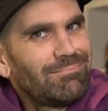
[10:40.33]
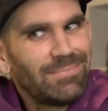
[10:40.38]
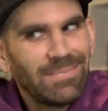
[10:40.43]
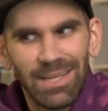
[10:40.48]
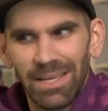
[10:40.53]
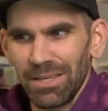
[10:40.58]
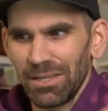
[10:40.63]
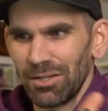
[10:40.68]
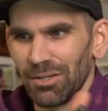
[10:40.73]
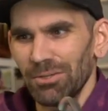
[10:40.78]

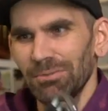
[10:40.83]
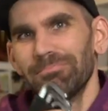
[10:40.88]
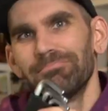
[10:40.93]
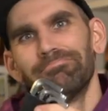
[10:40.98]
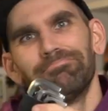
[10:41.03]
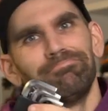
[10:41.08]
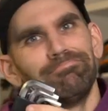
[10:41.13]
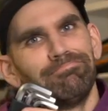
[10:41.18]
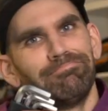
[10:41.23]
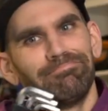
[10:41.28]
Thank you.
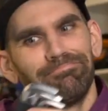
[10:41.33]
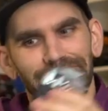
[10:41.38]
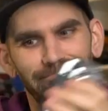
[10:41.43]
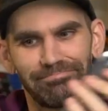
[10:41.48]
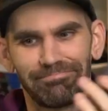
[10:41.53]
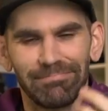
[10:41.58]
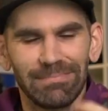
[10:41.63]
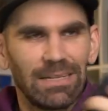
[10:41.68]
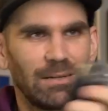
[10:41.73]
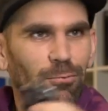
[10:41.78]

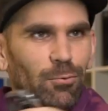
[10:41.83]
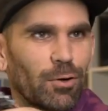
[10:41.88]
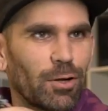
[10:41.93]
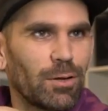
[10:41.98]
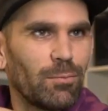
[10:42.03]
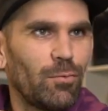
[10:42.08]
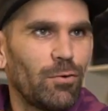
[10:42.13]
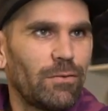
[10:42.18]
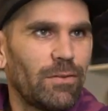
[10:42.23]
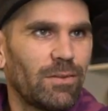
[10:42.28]
We're
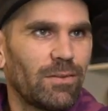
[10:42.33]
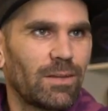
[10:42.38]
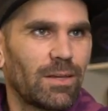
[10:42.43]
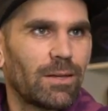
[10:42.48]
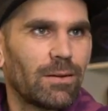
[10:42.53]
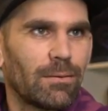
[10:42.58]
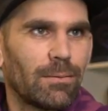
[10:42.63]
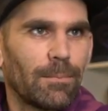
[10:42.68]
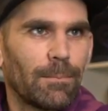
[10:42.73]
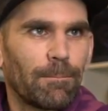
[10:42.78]
gonna move this
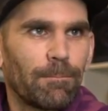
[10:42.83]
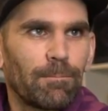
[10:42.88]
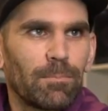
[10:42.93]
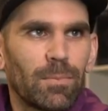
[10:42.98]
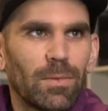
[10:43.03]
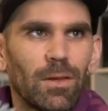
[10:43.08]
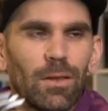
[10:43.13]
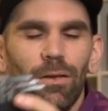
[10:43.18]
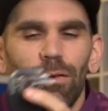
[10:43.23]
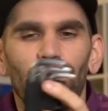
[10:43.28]
again.
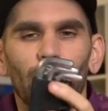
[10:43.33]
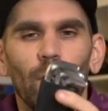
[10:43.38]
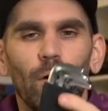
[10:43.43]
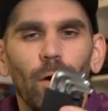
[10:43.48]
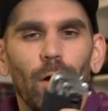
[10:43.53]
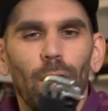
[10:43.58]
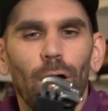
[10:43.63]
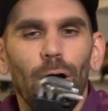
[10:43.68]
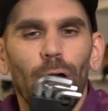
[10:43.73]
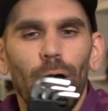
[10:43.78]

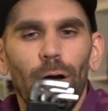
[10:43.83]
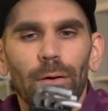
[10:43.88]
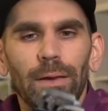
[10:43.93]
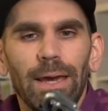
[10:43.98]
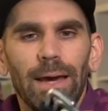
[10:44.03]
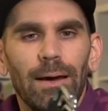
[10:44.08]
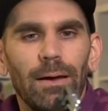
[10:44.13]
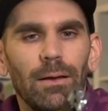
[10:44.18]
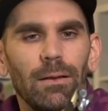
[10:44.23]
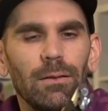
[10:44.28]
So
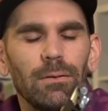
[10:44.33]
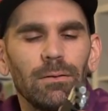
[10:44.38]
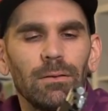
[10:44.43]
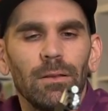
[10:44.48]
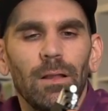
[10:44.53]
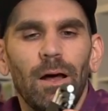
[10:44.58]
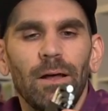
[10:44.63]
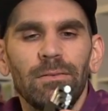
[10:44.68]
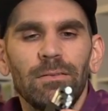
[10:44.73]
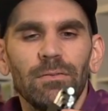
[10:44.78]
yeah,
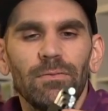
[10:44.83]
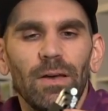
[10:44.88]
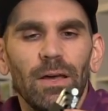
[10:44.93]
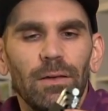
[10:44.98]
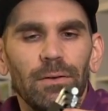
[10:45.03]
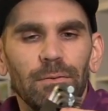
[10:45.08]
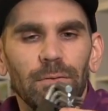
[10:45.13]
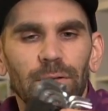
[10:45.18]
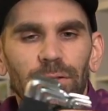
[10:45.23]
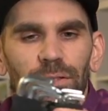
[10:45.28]
lots of
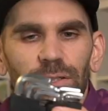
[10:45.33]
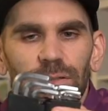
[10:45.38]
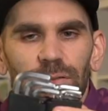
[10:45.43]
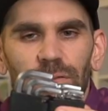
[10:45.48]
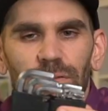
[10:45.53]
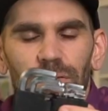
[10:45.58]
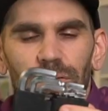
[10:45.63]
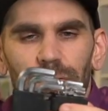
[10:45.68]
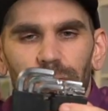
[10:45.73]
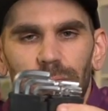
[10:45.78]
Allen
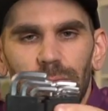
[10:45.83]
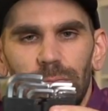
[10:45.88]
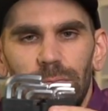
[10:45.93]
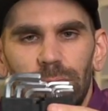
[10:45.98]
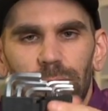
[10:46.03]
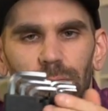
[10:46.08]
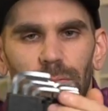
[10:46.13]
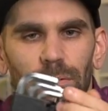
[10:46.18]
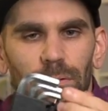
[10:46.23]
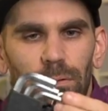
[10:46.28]
wrenches.
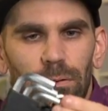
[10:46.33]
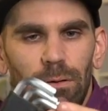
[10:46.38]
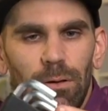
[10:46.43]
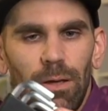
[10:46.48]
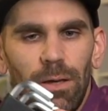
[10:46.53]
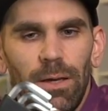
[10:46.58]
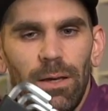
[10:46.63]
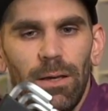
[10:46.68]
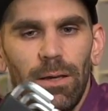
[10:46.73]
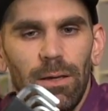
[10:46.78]

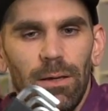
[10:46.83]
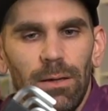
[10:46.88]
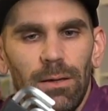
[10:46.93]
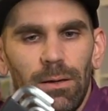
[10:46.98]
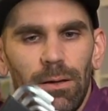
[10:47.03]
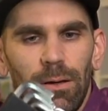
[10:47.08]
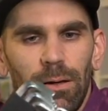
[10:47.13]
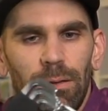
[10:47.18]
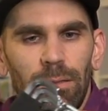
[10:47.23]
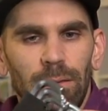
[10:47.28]
I
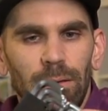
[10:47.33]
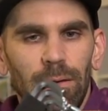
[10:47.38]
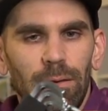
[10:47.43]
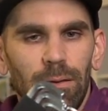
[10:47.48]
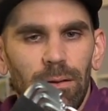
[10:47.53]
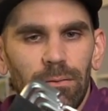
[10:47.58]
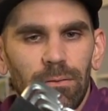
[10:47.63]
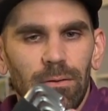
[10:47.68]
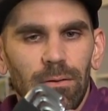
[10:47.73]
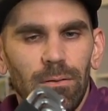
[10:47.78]
think
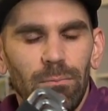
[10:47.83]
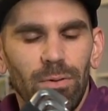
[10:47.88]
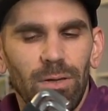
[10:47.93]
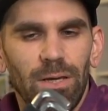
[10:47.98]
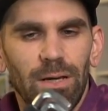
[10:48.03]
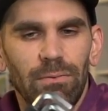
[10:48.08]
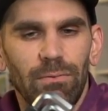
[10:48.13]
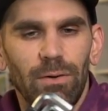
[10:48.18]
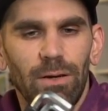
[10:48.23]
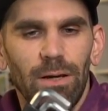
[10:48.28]
that's gonna
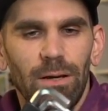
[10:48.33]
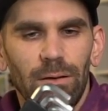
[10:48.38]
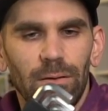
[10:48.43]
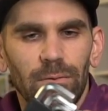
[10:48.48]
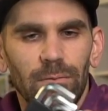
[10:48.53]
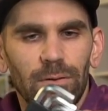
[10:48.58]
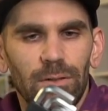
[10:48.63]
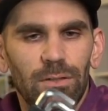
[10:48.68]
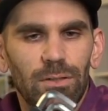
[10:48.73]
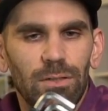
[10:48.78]
be every
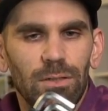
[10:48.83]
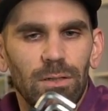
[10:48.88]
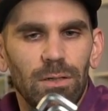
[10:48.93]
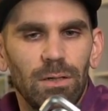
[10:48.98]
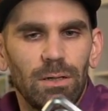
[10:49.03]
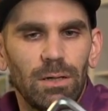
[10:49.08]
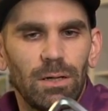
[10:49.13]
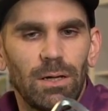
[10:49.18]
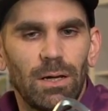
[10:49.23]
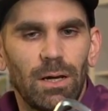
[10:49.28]
Allen wrench
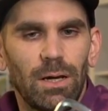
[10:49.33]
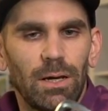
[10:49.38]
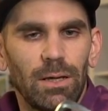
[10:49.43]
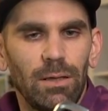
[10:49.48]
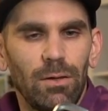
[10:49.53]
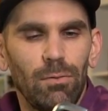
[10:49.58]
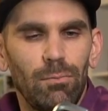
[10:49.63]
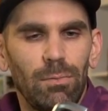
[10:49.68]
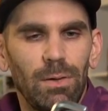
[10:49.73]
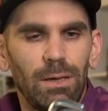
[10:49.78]

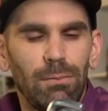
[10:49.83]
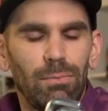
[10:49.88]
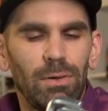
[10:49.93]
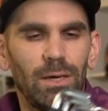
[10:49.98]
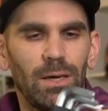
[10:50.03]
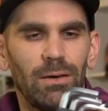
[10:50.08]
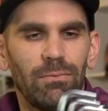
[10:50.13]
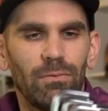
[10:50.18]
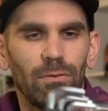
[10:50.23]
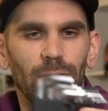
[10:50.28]
you
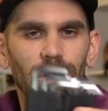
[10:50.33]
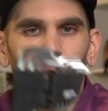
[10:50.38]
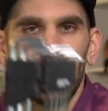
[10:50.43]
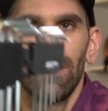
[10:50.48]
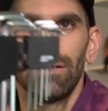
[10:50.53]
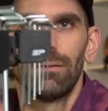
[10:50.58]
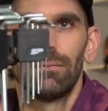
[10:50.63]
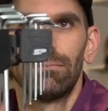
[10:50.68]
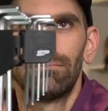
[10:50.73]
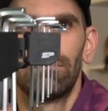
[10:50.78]
maybe ever
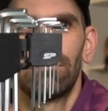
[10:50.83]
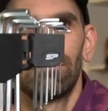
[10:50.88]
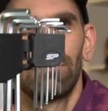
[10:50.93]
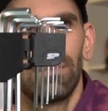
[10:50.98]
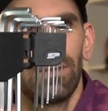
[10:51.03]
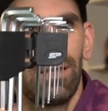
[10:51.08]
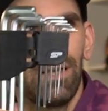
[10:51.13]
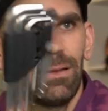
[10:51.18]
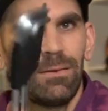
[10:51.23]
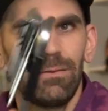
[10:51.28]
need.
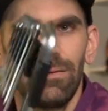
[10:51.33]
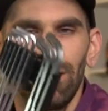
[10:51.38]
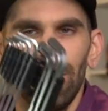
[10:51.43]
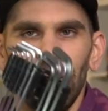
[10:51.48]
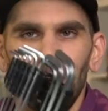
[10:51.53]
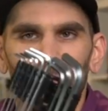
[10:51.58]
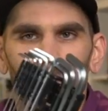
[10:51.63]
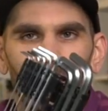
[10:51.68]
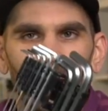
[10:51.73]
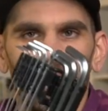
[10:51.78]
That's
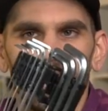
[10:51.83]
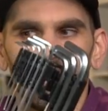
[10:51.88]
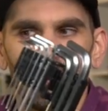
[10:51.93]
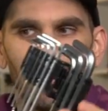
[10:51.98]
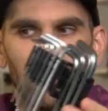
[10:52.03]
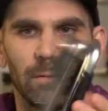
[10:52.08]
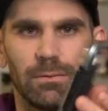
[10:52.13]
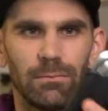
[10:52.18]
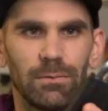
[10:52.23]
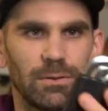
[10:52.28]
a lot of
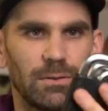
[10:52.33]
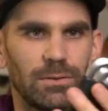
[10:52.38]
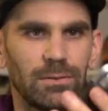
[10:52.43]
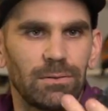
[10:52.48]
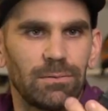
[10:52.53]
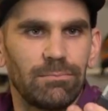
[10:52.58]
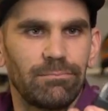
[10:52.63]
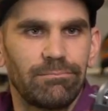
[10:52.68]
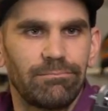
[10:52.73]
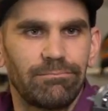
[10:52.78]
Allen wrenches.